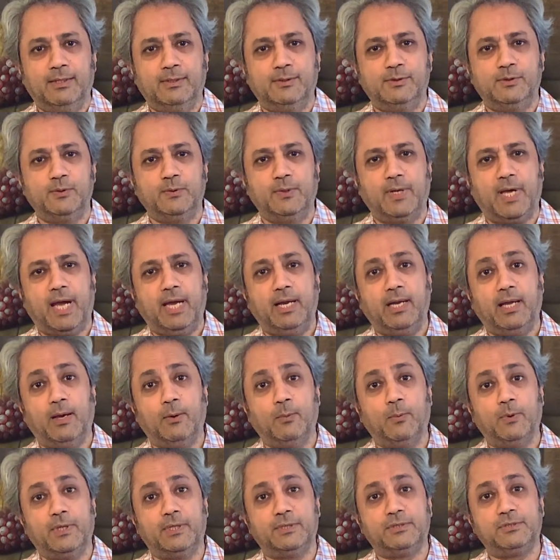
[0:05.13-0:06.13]
Tonight I
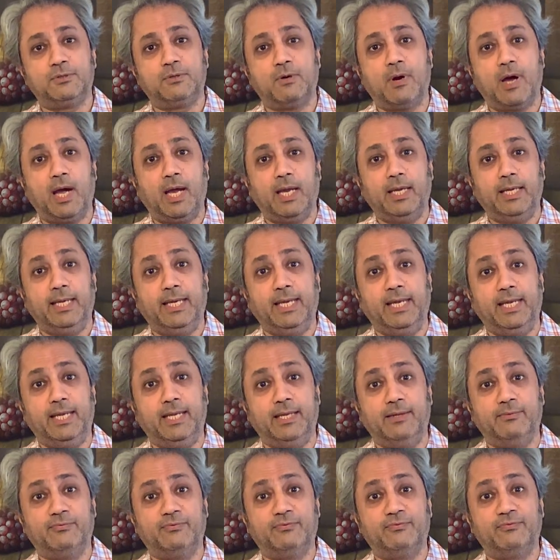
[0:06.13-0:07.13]
want to try
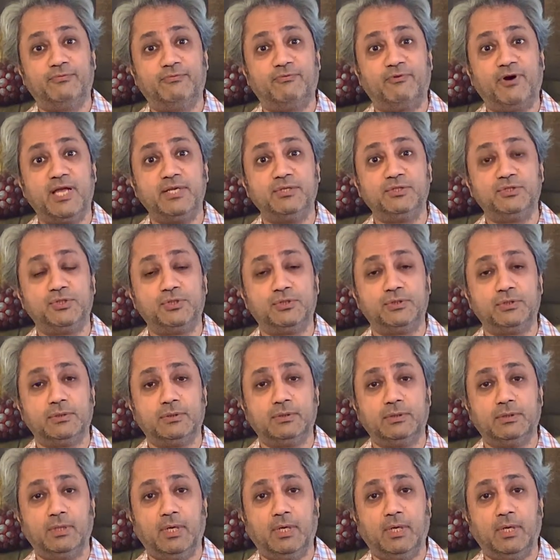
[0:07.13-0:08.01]
a French